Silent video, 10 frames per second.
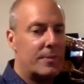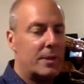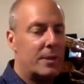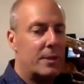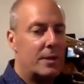
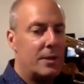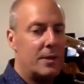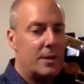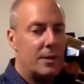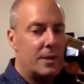Okay.
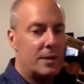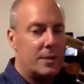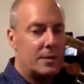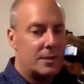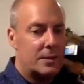
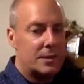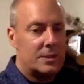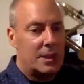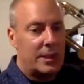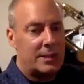Good slide